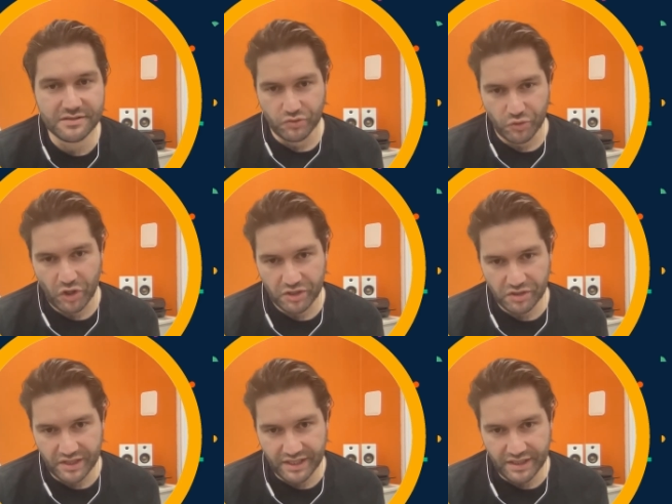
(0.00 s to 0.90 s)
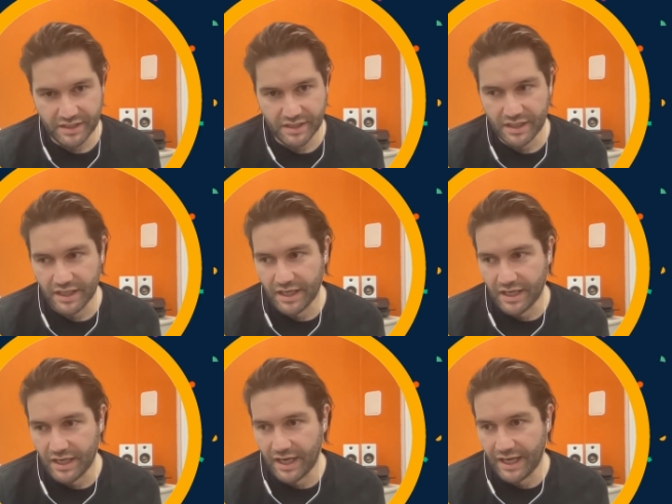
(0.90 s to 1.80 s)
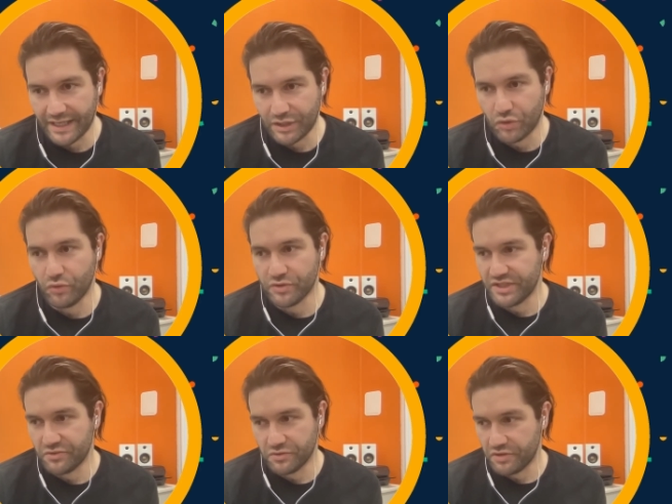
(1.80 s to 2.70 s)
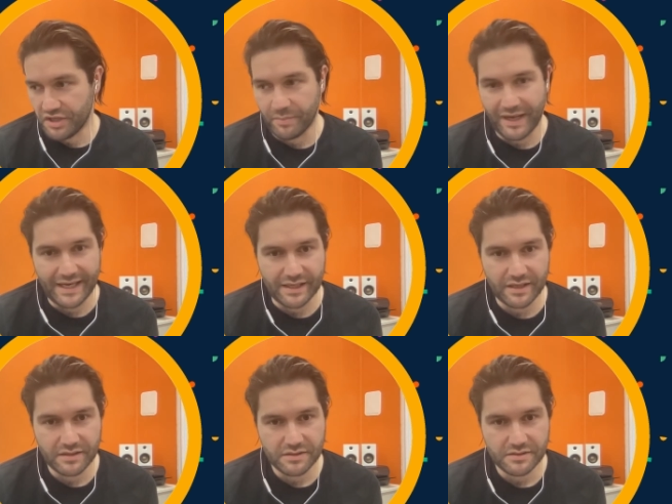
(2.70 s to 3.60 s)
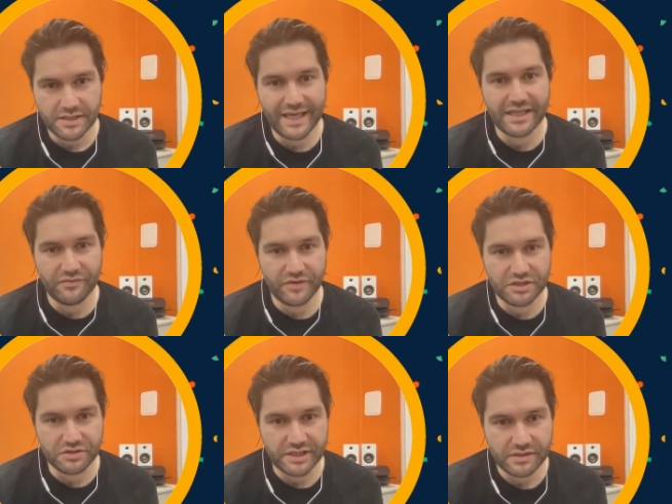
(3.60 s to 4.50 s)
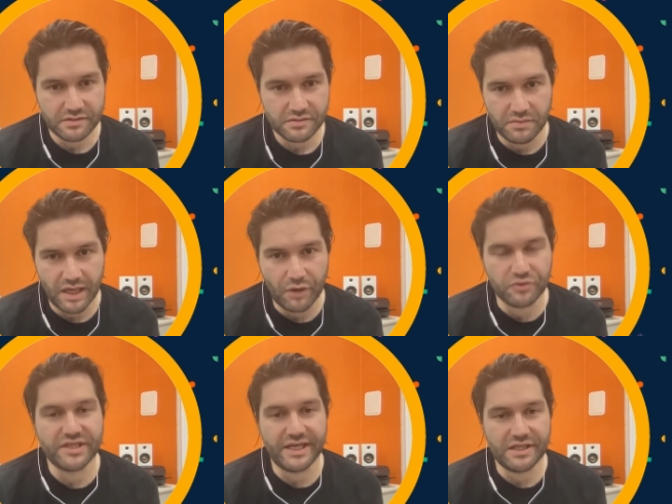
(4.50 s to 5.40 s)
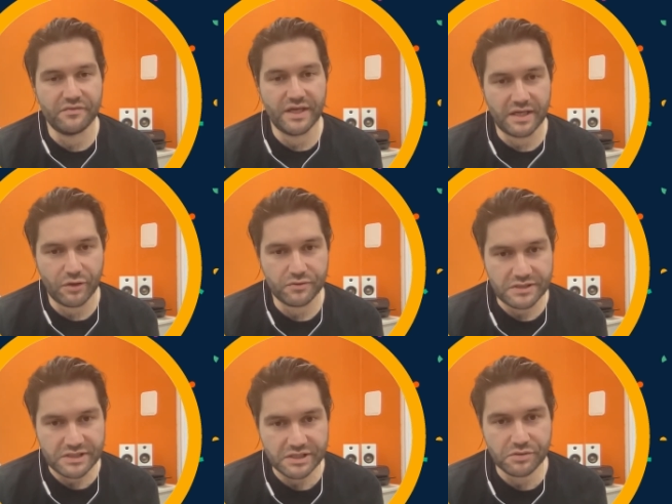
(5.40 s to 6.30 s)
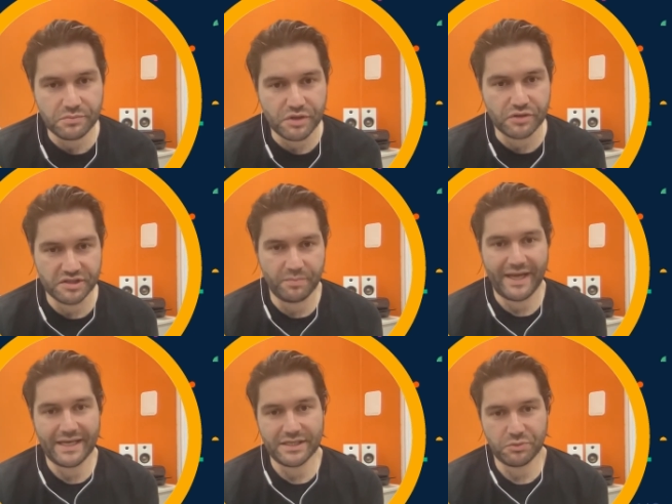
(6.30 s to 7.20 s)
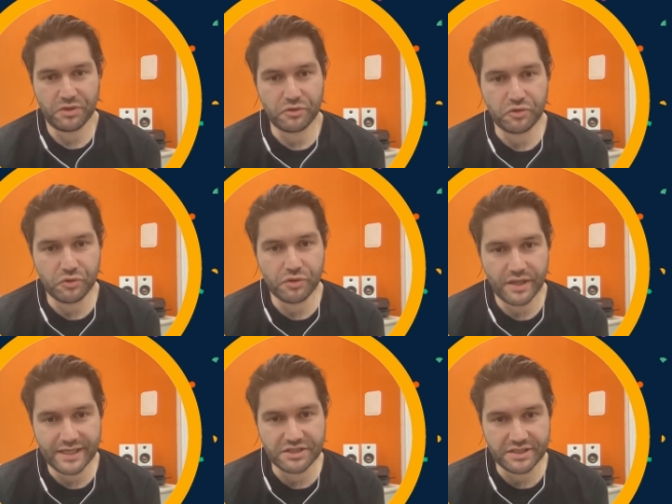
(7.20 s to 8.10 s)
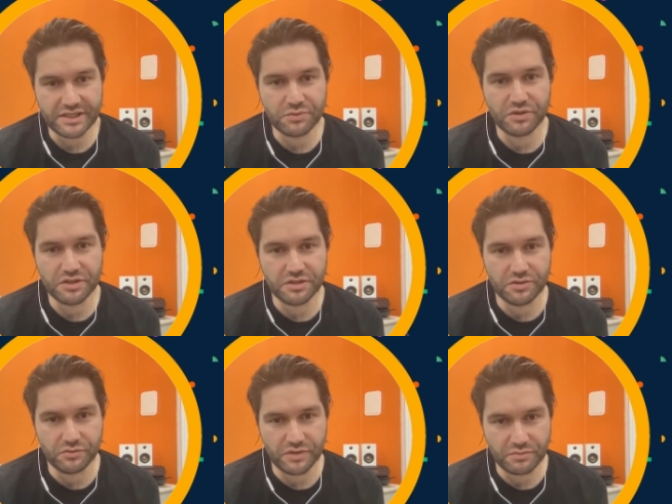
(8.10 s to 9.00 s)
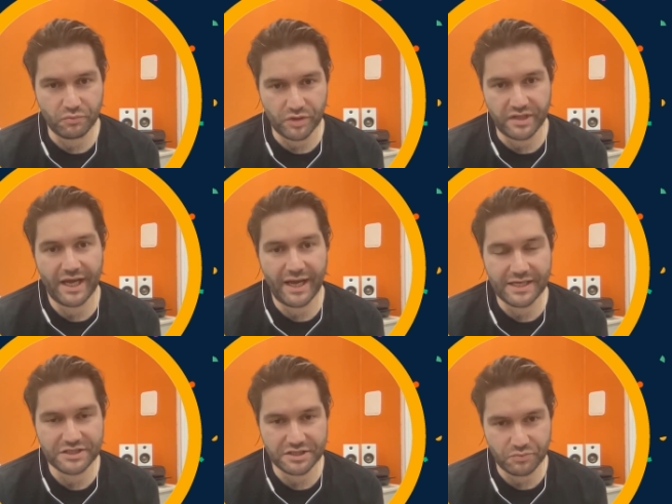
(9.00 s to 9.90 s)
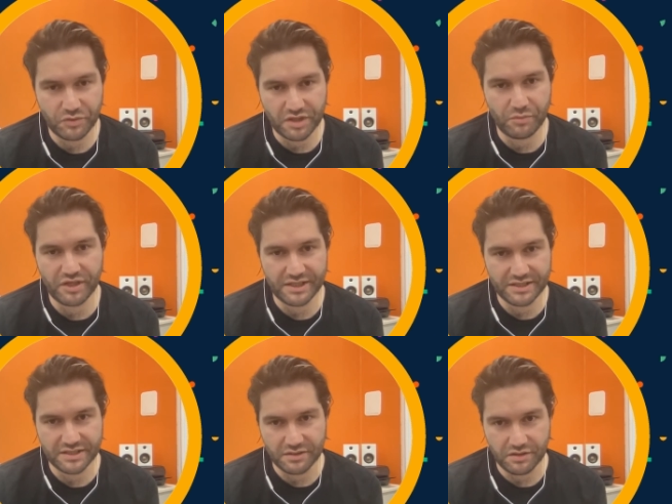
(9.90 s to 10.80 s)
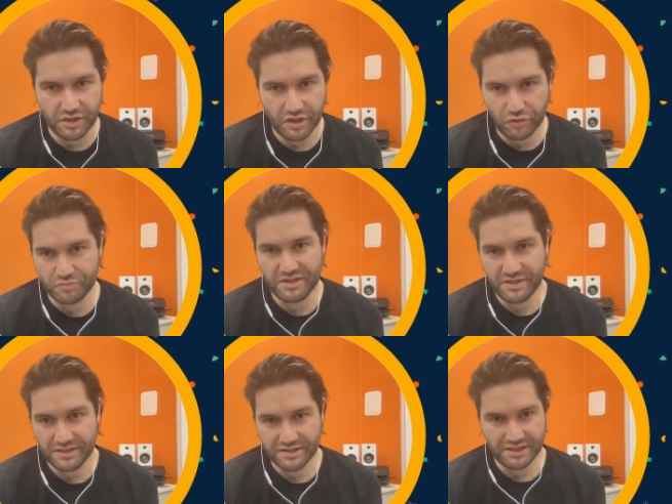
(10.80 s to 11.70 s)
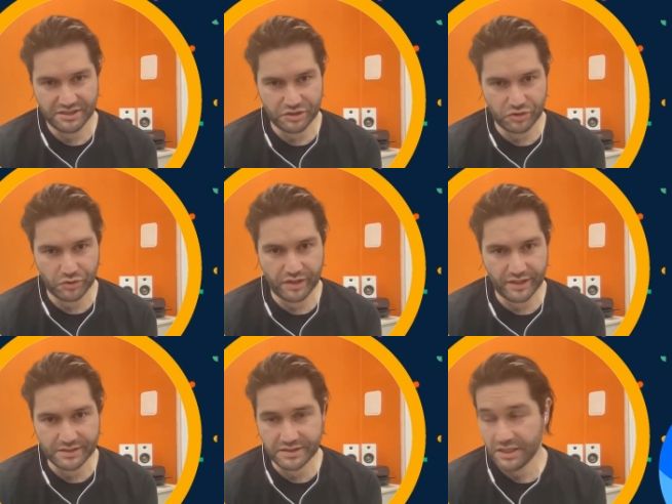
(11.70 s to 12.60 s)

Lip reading: So currently, I do still look at the bank individually, outside of the accounting system, because the bank is where the truth actually is, which is, where the cash is and where the money is, that allows me to make decisions on things.